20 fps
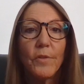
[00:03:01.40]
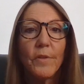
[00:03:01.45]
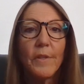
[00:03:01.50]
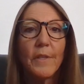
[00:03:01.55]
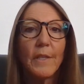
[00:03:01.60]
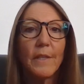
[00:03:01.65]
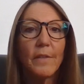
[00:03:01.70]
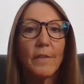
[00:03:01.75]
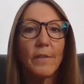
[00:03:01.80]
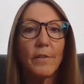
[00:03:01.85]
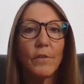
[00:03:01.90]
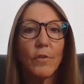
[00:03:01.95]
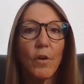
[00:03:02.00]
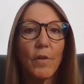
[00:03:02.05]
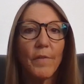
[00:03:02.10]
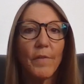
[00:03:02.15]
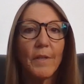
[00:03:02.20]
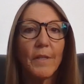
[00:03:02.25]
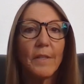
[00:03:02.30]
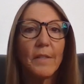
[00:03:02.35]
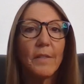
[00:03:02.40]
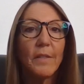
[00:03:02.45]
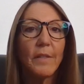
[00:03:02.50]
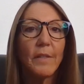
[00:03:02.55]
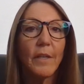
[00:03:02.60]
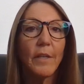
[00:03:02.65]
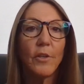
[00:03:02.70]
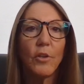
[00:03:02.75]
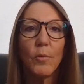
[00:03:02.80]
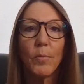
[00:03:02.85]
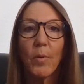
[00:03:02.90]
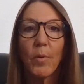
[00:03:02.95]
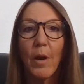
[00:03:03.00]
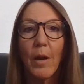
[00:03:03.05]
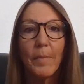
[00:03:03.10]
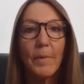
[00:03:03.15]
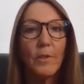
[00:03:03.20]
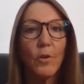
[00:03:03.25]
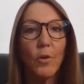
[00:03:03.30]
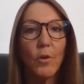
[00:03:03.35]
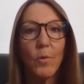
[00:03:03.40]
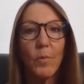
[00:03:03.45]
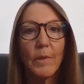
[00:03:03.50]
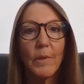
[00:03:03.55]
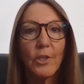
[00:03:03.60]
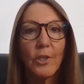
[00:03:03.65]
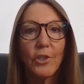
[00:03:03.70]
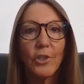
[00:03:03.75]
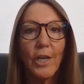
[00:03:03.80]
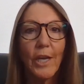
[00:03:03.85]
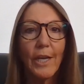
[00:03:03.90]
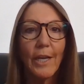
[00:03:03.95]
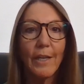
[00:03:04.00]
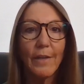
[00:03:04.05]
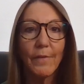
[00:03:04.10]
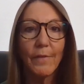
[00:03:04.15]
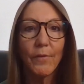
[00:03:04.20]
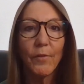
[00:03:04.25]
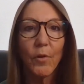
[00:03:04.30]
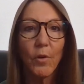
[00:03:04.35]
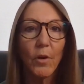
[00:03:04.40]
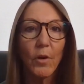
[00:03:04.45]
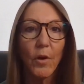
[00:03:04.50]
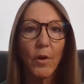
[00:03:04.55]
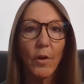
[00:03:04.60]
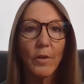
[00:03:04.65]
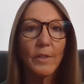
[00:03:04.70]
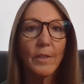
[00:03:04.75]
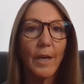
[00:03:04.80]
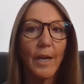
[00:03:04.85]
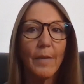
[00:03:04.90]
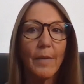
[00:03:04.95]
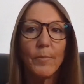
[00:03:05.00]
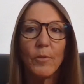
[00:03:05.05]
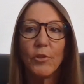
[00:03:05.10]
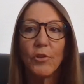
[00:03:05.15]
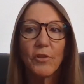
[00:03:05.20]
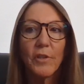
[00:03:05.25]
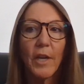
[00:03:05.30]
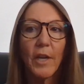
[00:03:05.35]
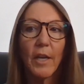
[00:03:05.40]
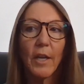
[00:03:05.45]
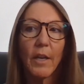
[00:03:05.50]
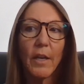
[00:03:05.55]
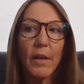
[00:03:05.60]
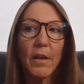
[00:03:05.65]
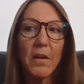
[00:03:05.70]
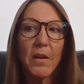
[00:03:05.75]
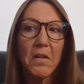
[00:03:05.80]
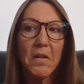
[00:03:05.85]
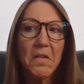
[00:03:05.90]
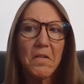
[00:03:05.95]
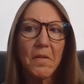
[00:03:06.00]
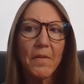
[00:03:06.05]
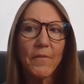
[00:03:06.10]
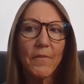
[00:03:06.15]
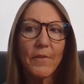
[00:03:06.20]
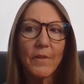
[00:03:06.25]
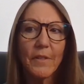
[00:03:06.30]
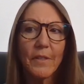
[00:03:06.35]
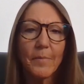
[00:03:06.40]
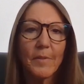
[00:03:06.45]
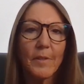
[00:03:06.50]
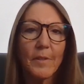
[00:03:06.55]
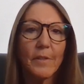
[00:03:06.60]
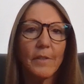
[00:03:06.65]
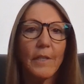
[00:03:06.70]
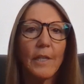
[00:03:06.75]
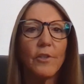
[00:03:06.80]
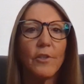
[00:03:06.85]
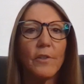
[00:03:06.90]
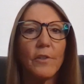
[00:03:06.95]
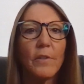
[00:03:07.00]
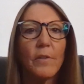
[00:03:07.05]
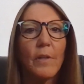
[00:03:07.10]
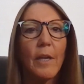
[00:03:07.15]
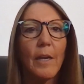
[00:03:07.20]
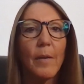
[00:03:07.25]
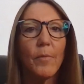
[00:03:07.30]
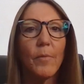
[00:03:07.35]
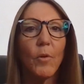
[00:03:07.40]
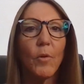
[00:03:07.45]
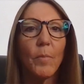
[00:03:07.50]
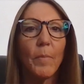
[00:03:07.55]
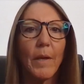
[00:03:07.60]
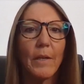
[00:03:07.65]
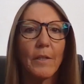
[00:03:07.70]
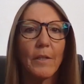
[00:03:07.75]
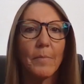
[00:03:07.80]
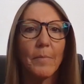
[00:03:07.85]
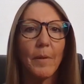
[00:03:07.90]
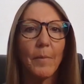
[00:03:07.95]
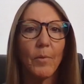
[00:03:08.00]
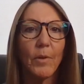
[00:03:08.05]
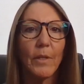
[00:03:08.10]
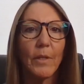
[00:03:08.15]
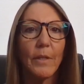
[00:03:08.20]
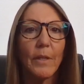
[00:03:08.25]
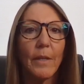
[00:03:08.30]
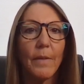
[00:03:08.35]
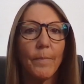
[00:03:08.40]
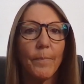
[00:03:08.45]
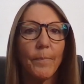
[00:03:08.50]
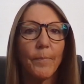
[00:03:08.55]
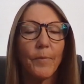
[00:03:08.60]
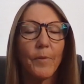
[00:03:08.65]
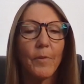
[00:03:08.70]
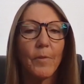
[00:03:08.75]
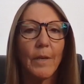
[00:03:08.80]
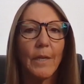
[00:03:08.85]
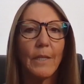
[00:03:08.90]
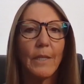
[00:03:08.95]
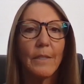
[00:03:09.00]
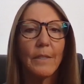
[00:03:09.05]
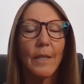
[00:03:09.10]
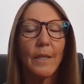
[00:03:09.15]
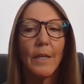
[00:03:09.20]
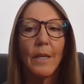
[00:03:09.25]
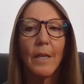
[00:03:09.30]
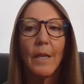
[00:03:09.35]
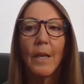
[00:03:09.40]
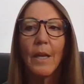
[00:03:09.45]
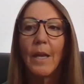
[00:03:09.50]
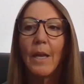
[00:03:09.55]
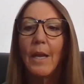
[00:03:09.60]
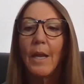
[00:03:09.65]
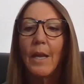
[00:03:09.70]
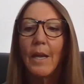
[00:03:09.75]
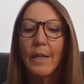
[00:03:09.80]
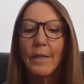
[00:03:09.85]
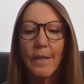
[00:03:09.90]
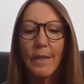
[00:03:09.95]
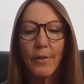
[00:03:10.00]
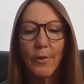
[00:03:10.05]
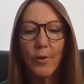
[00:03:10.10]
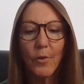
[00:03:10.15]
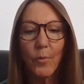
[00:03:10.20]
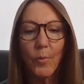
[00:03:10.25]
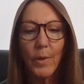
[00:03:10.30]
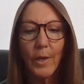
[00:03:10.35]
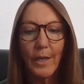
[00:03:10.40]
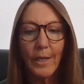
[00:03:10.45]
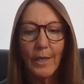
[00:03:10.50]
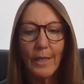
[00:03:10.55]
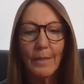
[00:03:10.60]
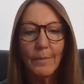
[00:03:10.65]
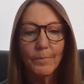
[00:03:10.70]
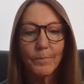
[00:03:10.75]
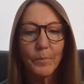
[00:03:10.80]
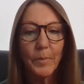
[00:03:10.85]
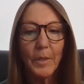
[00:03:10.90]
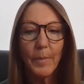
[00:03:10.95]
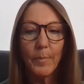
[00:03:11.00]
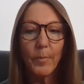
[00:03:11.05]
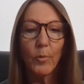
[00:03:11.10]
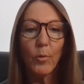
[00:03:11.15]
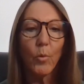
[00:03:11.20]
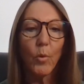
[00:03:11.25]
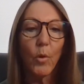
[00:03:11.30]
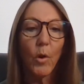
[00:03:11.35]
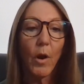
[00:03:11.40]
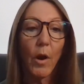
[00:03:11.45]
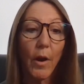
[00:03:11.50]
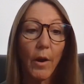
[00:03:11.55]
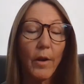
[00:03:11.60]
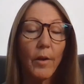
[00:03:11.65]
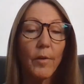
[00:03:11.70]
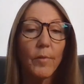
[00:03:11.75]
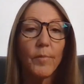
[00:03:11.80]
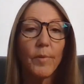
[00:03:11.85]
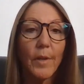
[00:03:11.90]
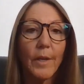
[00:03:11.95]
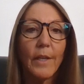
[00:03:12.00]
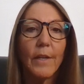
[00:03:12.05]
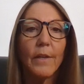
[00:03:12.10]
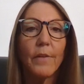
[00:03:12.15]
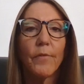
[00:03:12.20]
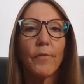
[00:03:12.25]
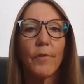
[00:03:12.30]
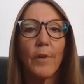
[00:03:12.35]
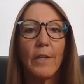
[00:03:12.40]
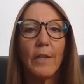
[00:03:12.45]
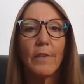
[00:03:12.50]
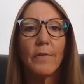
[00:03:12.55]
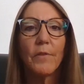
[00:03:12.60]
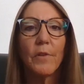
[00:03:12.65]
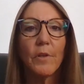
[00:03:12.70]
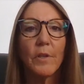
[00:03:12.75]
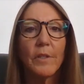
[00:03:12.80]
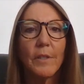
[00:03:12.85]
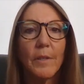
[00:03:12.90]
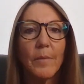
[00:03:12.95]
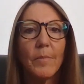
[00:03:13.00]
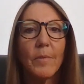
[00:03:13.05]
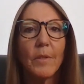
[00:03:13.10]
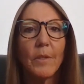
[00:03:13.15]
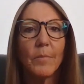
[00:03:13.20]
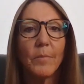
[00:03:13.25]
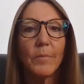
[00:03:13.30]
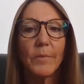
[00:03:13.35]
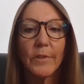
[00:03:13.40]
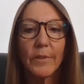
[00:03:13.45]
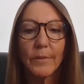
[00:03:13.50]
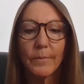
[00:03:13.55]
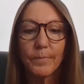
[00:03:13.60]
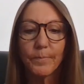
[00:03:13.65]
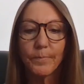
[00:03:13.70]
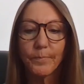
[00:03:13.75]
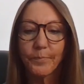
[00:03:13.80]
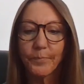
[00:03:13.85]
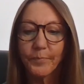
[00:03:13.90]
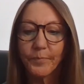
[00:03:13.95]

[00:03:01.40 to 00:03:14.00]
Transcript: to this, nervous, then you probably don't want to check in for a long time. You just kind of like, oh, I feel some sensations. Okay, I'm going back to my breathing, right? Another way, people who are really afraid of their symptoms,